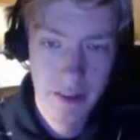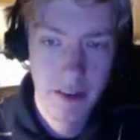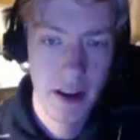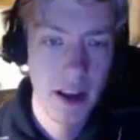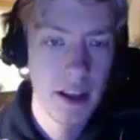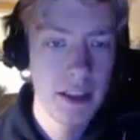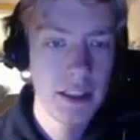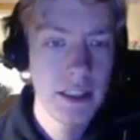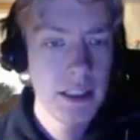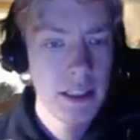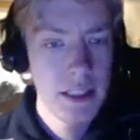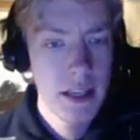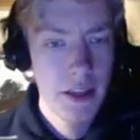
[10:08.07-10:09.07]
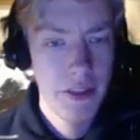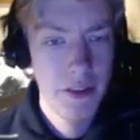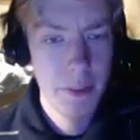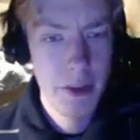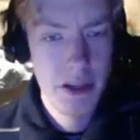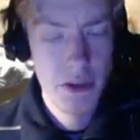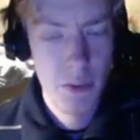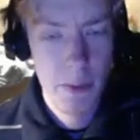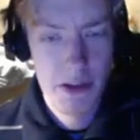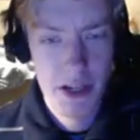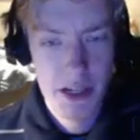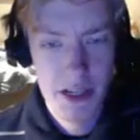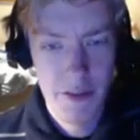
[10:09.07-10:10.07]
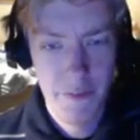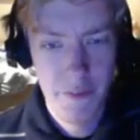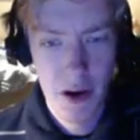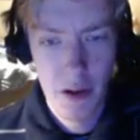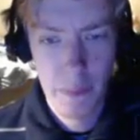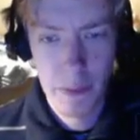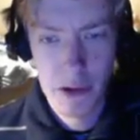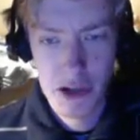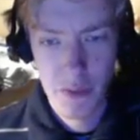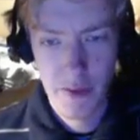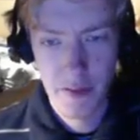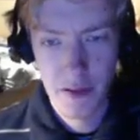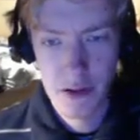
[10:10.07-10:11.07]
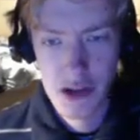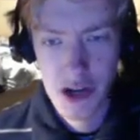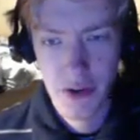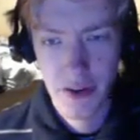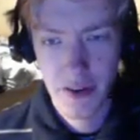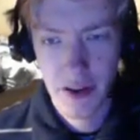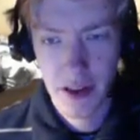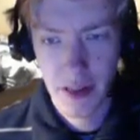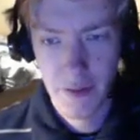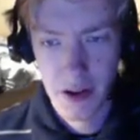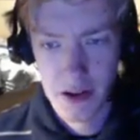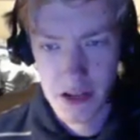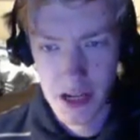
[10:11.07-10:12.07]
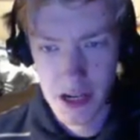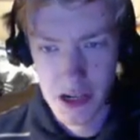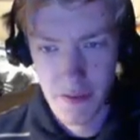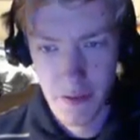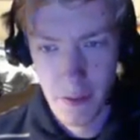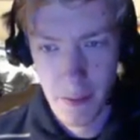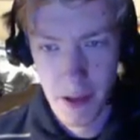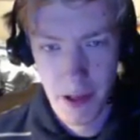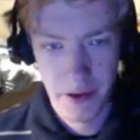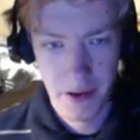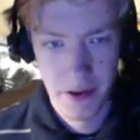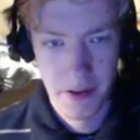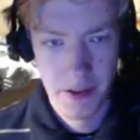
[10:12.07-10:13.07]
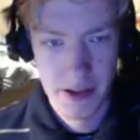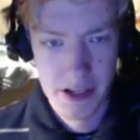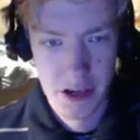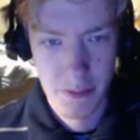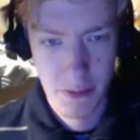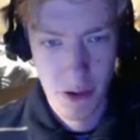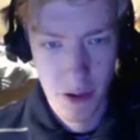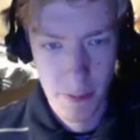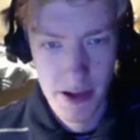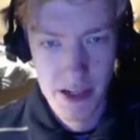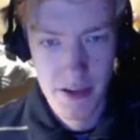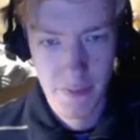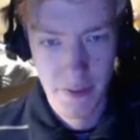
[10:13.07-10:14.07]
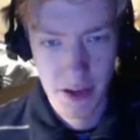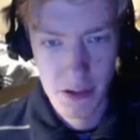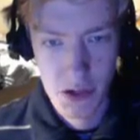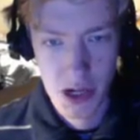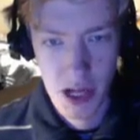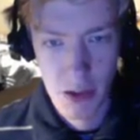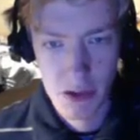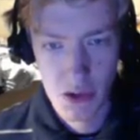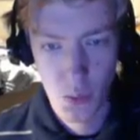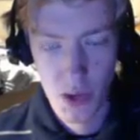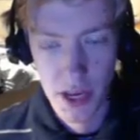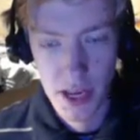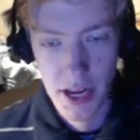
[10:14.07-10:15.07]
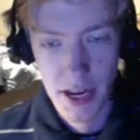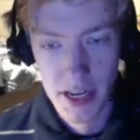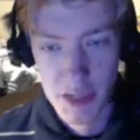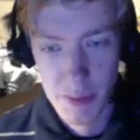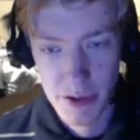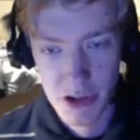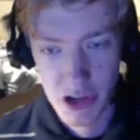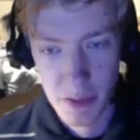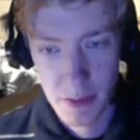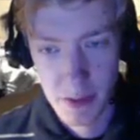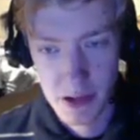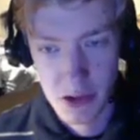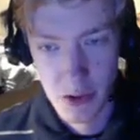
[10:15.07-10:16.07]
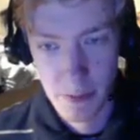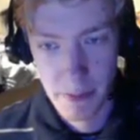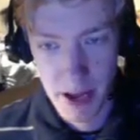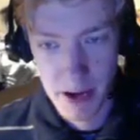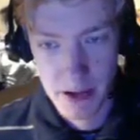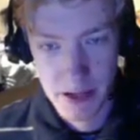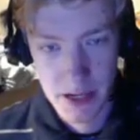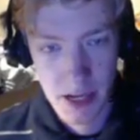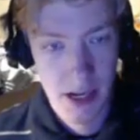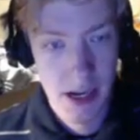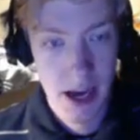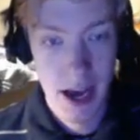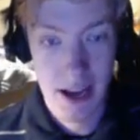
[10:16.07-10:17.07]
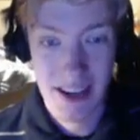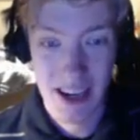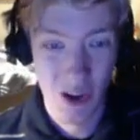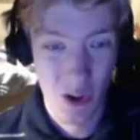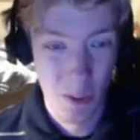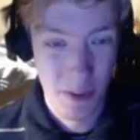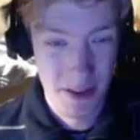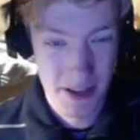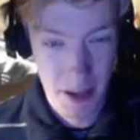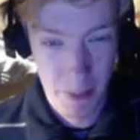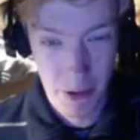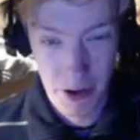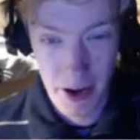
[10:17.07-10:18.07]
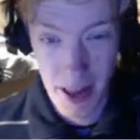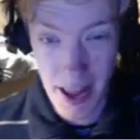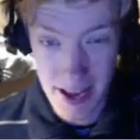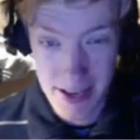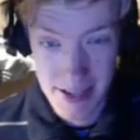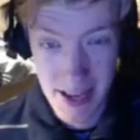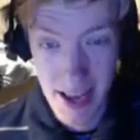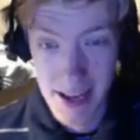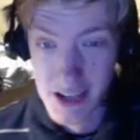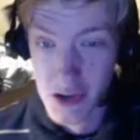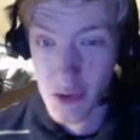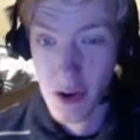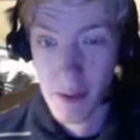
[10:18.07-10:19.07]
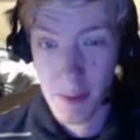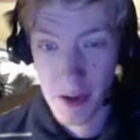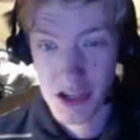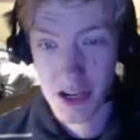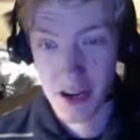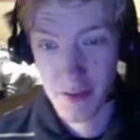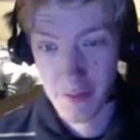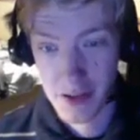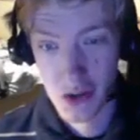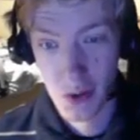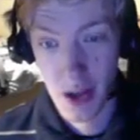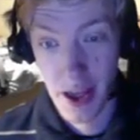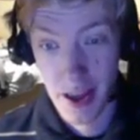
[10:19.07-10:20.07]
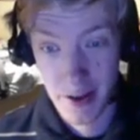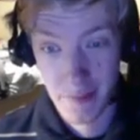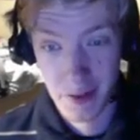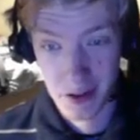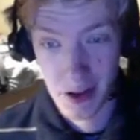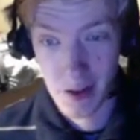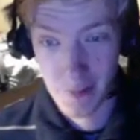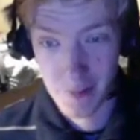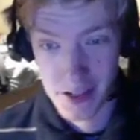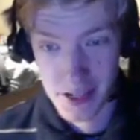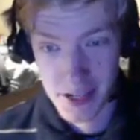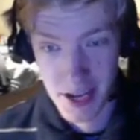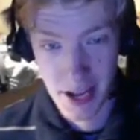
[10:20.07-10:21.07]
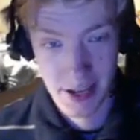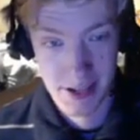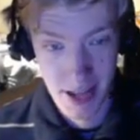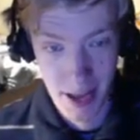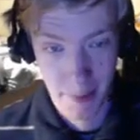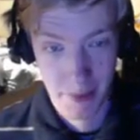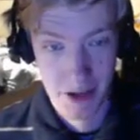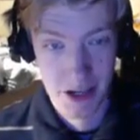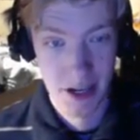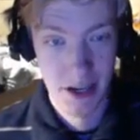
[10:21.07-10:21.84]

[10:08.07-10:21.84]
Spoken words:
see. This monster represents the final push in Revolutionary attack in the final stages of a rebellion. This is supported by its effects, which allow it to weaken any special summon monster in battles, attack all monsters the opponent has, and destroy a monster individually and inflict half of its attack as damage.